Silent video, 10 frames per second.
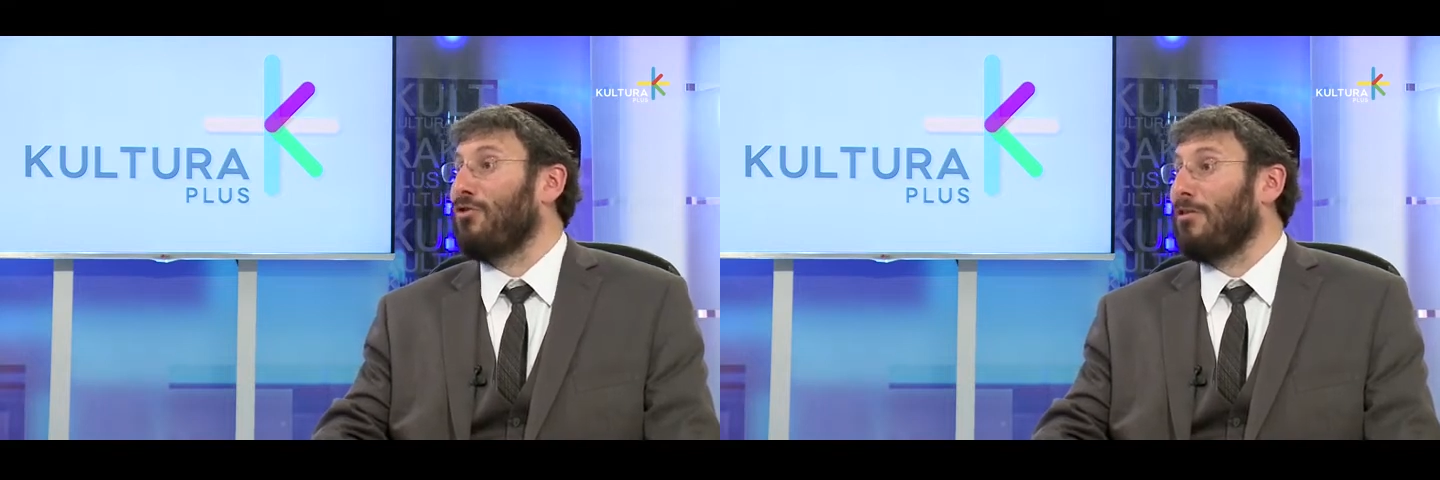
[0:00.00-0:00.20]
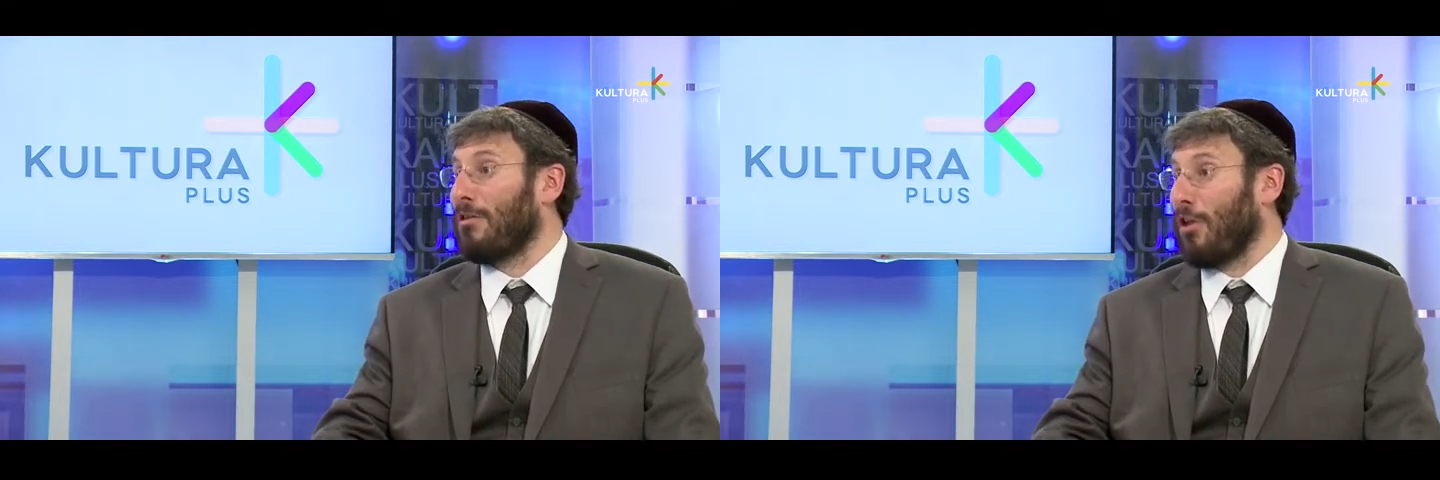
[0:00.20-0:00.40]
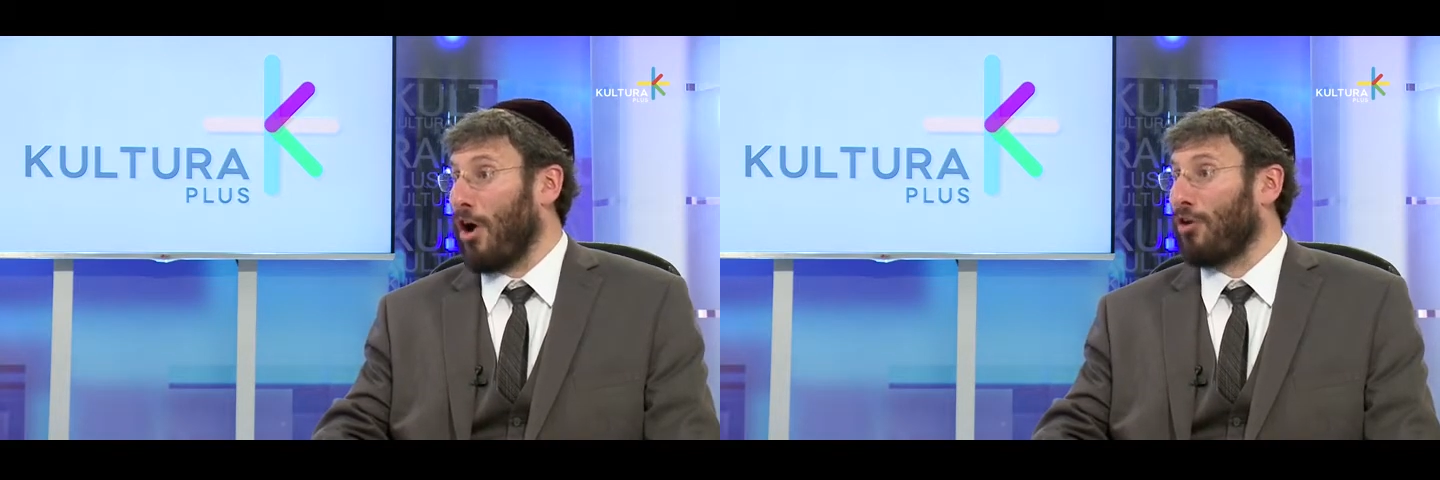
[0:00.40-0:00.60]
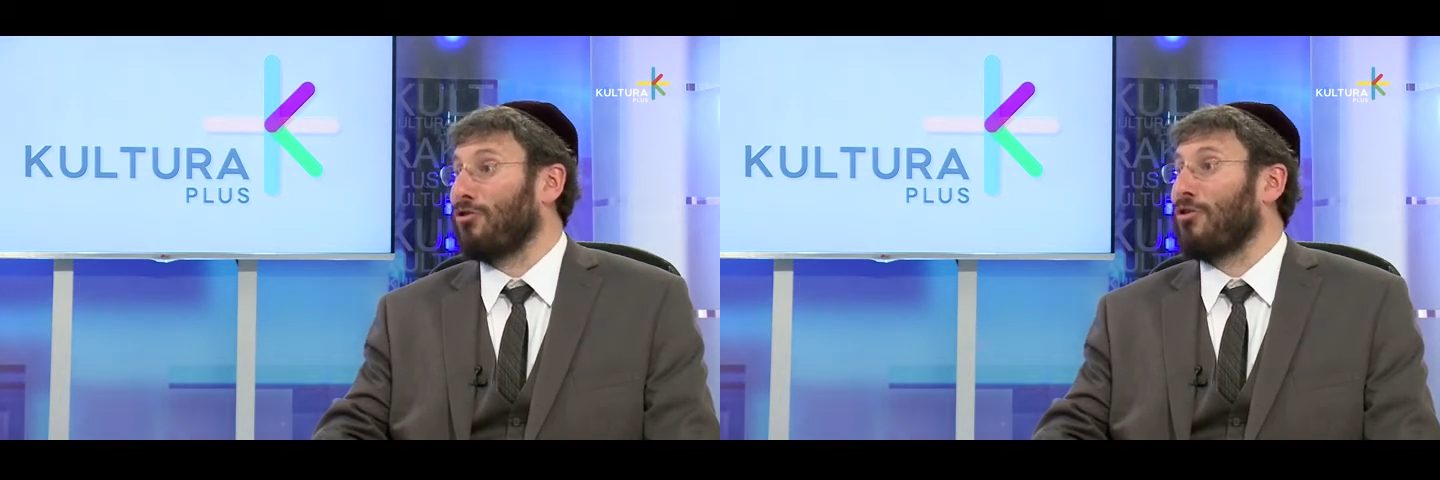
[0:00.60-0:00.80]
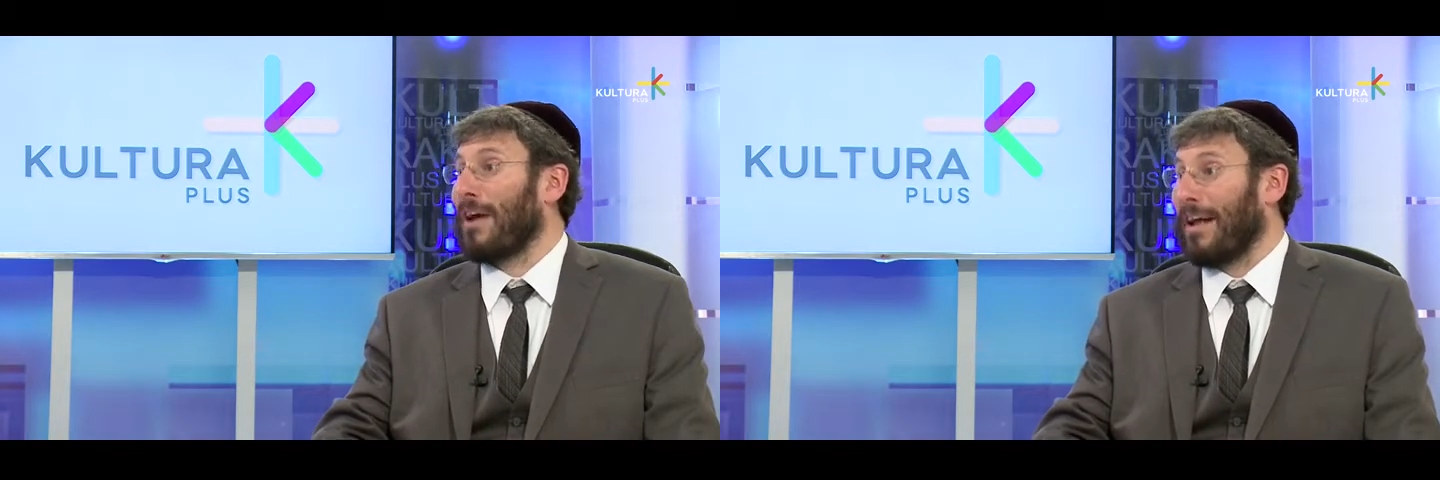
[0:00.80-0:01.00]
large
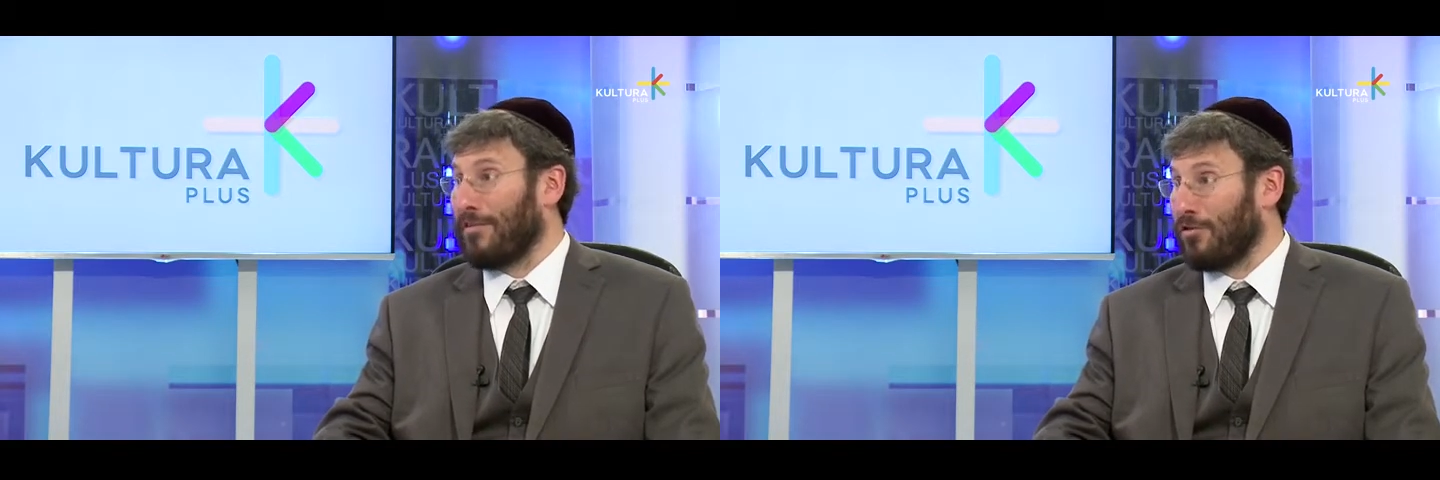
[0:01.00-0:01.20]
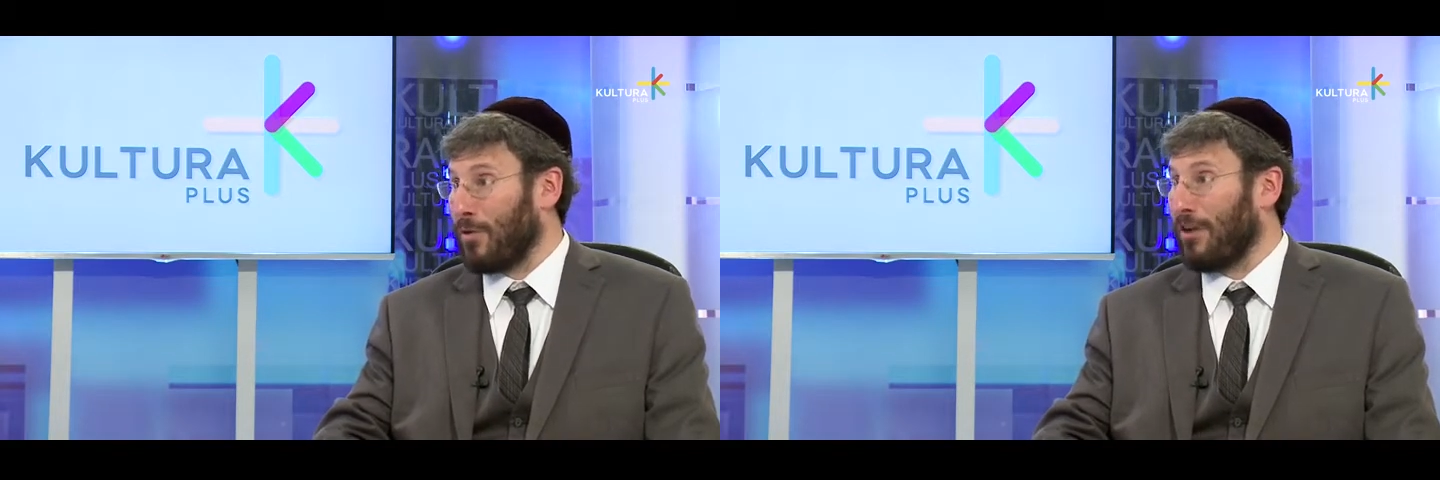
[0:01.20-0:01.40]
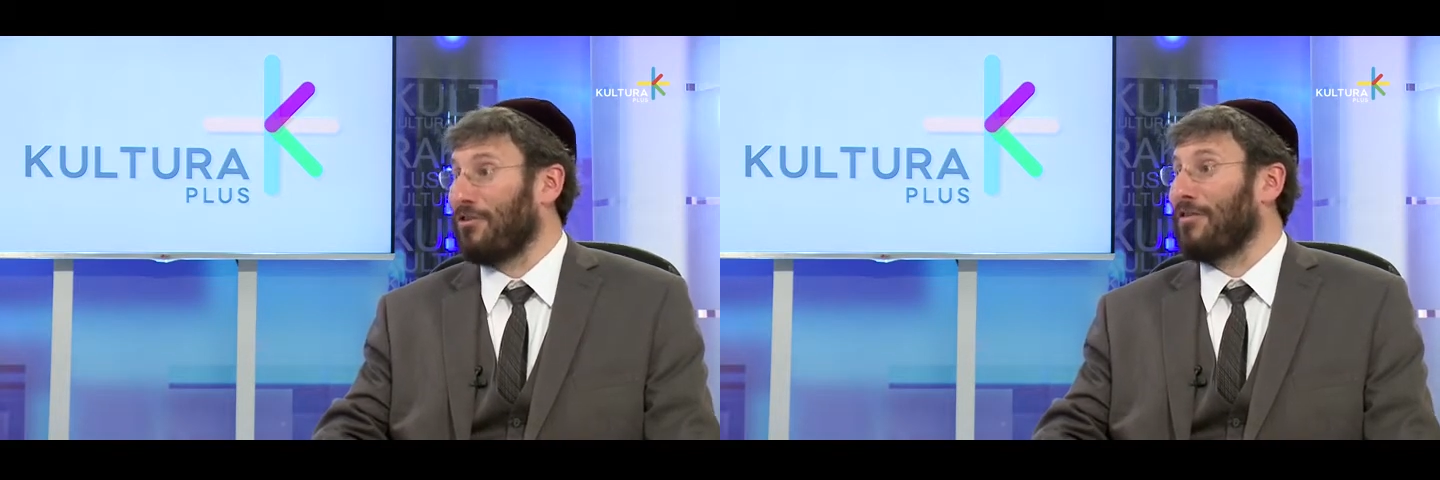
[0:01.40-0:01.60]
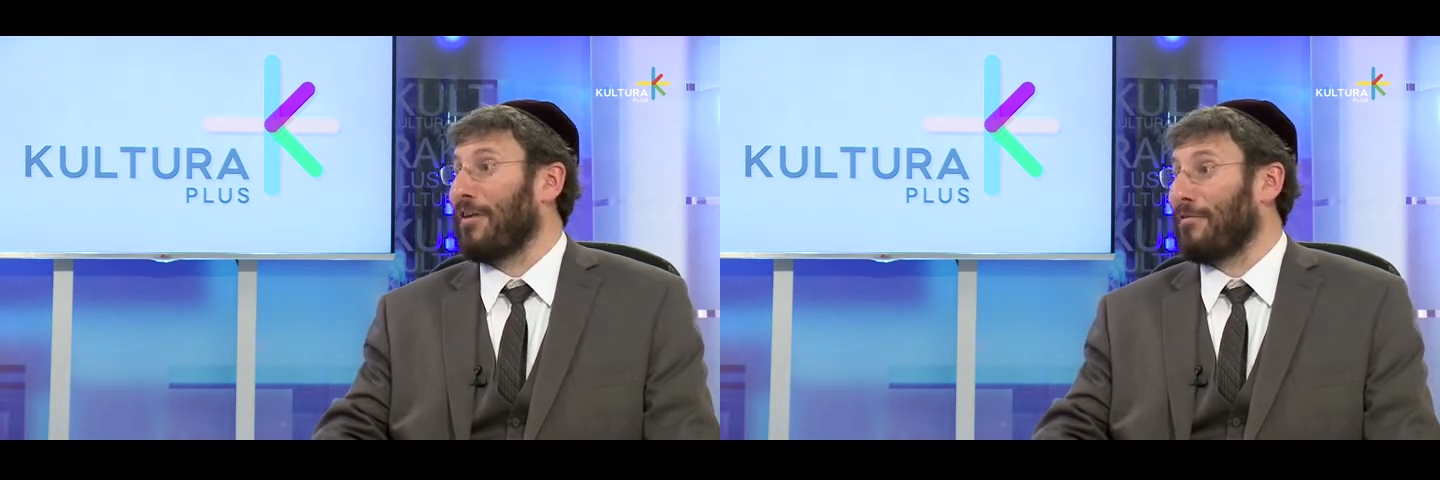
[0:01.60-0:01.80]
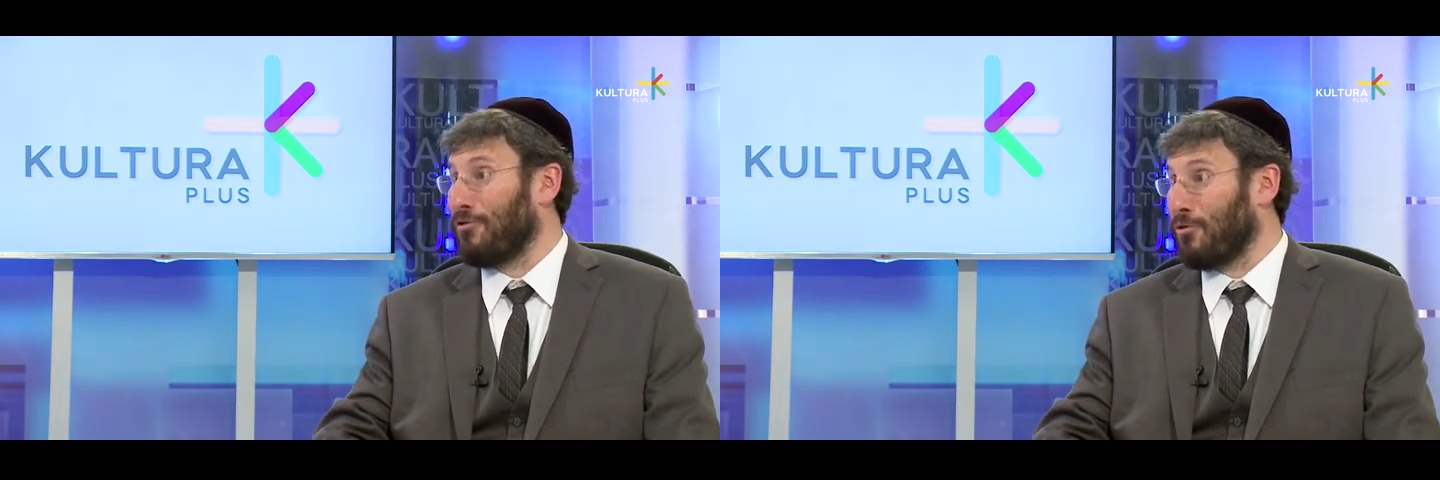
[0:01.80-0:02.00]
concentrations
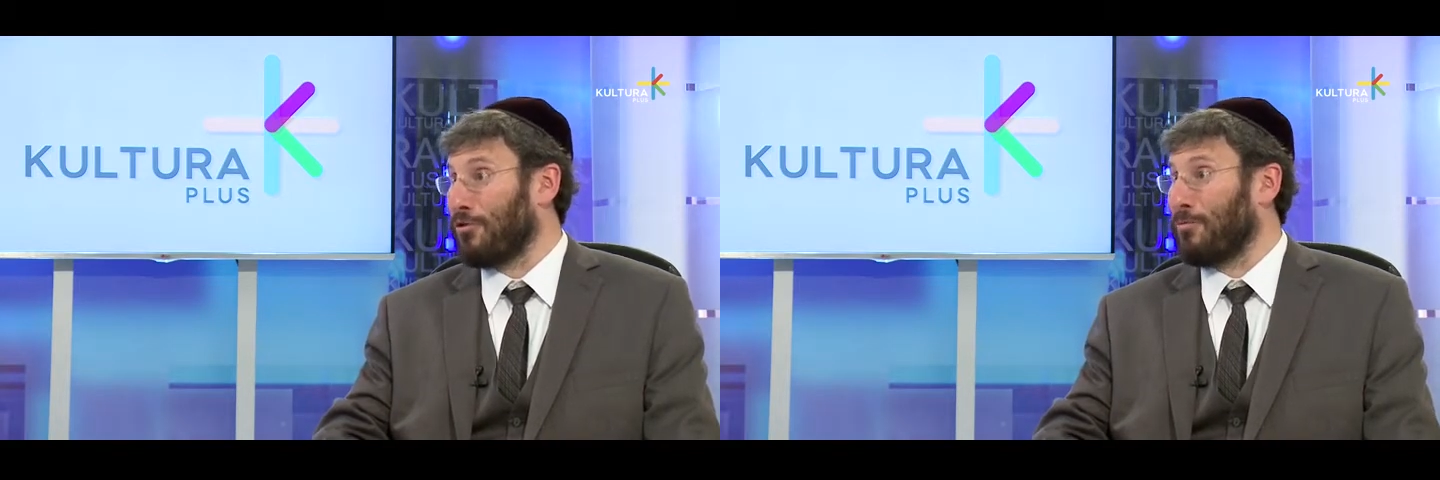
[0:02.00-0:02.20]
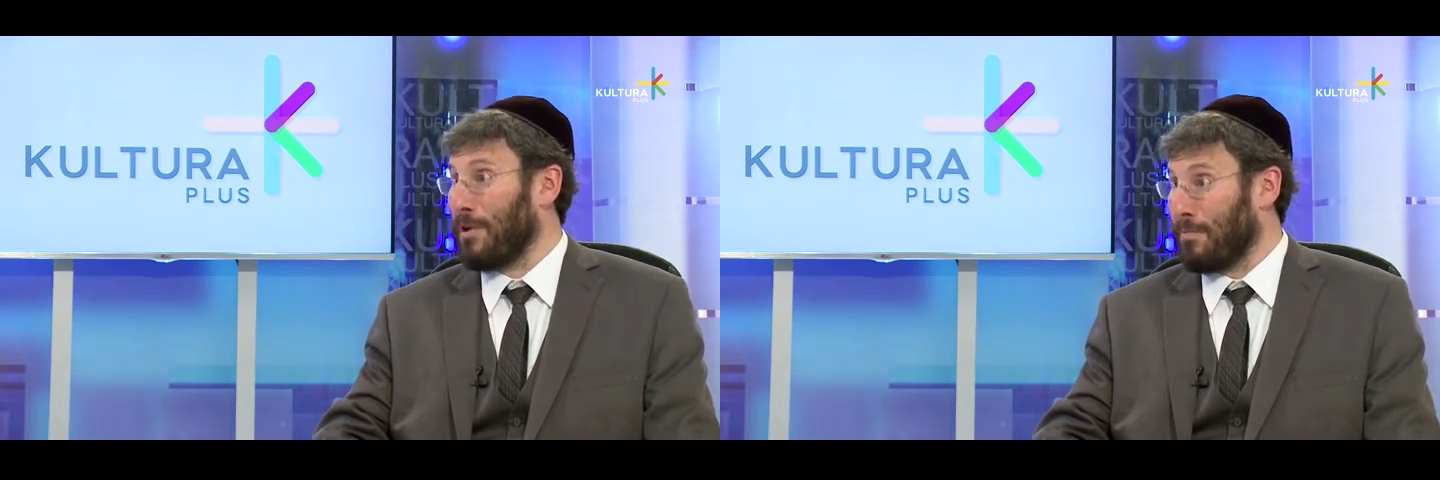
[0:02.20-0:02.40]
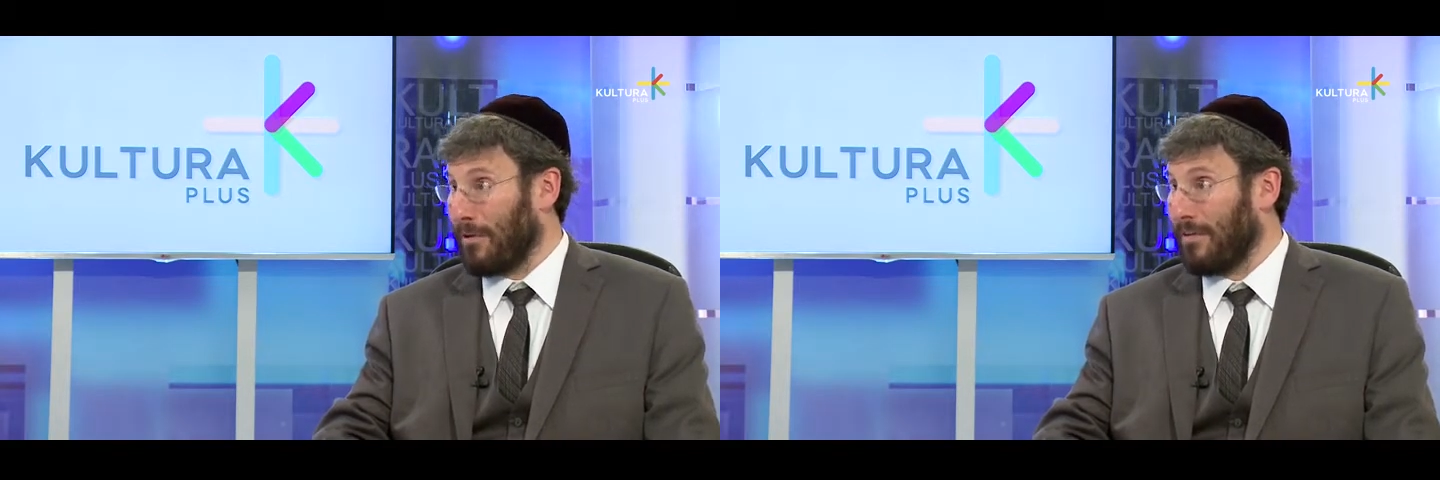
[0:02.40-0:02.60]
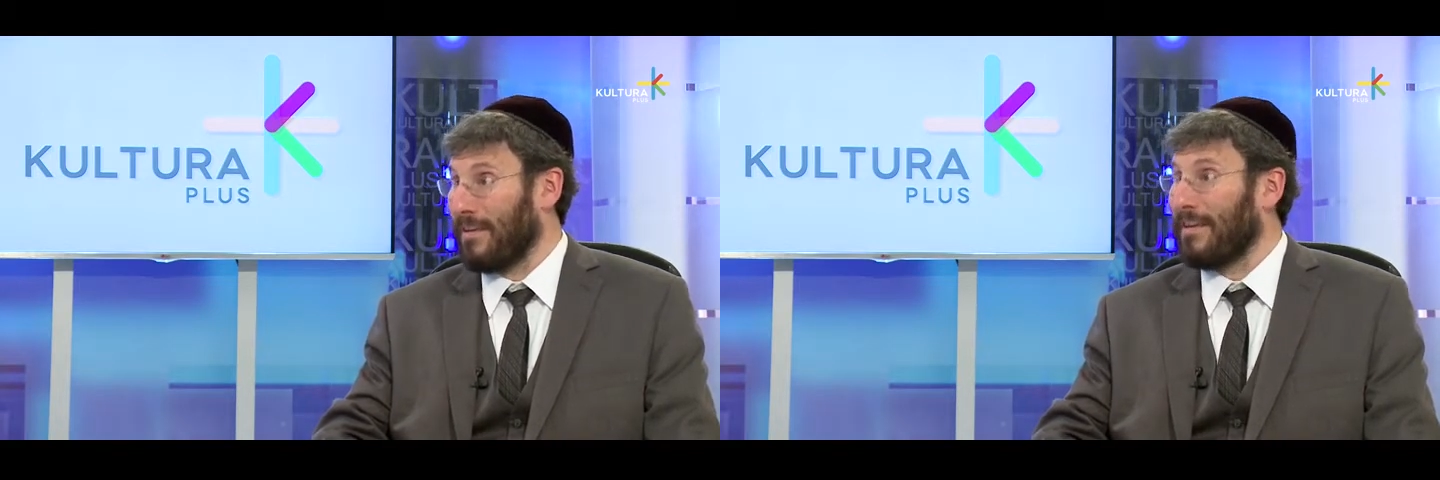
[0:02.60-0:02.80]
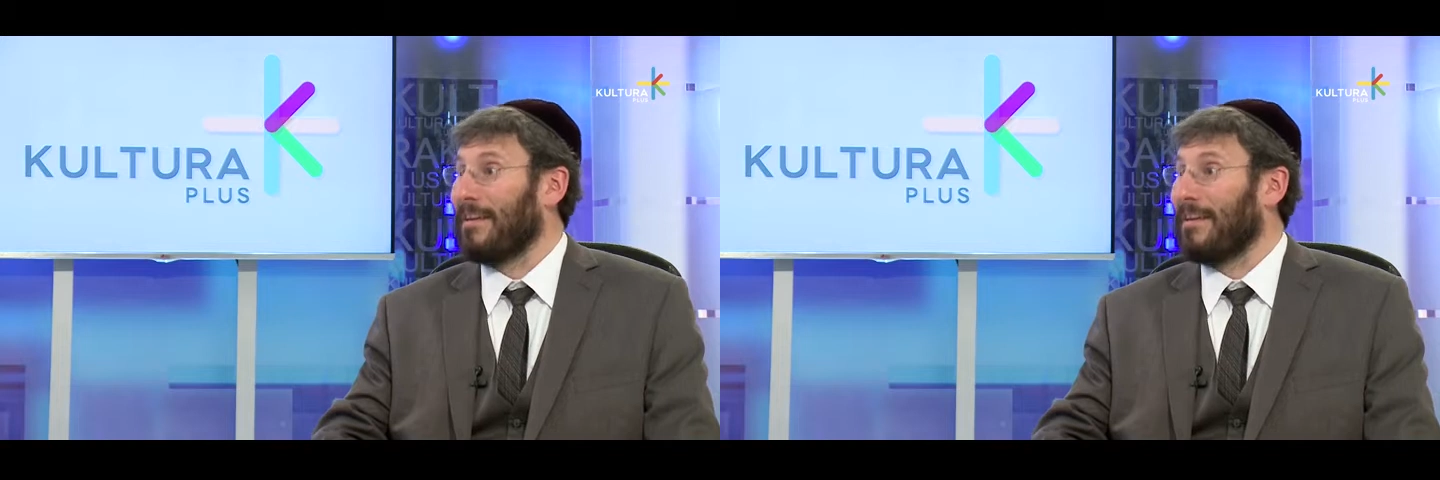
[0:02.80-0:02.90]
of Jewish people,